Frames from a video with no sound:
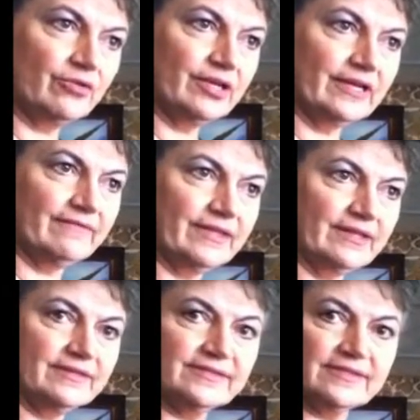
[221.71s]
30 of
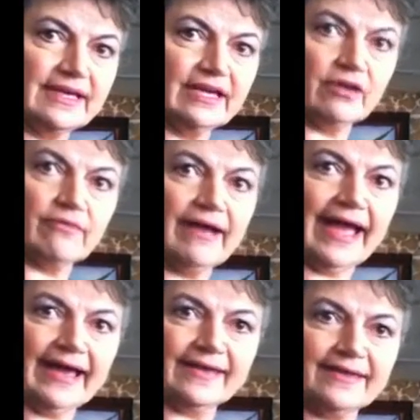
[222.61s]
these at a
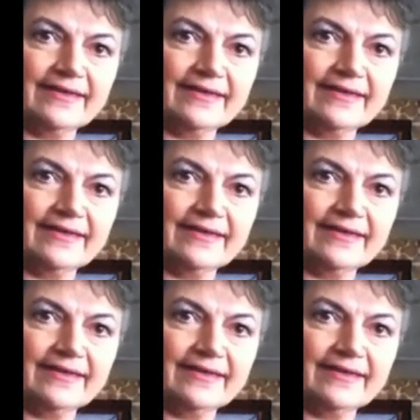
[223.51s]
crack